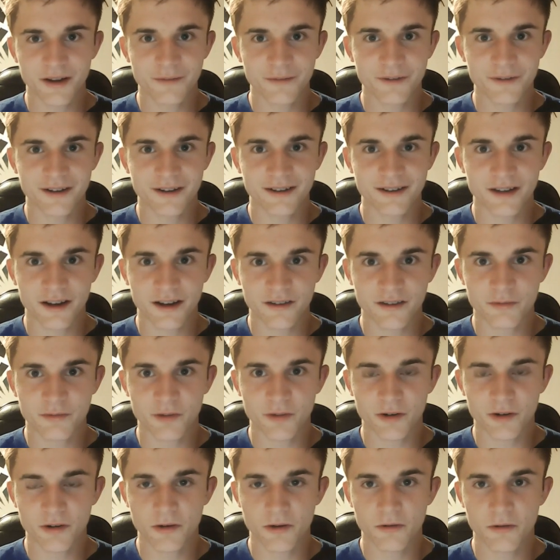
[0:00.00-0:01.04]
I'm gonna die
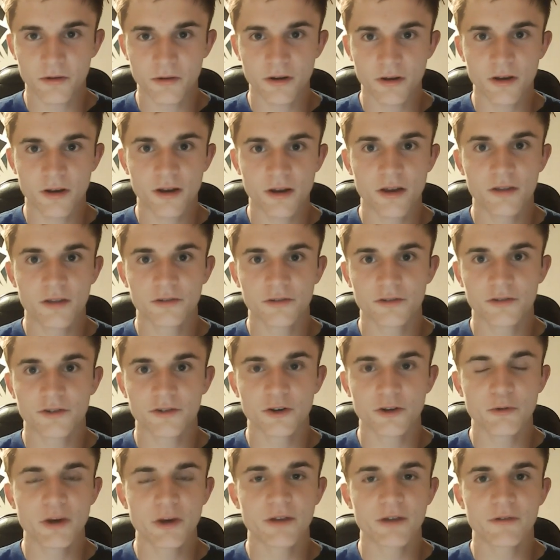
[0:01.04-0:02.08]
tomorrow. There's
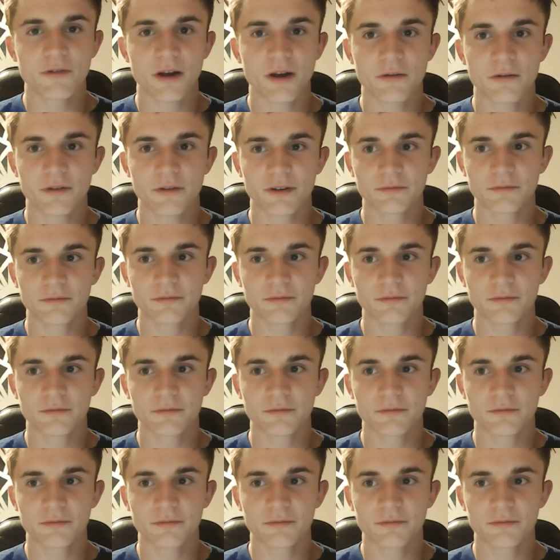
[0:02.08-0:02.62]
no way around it.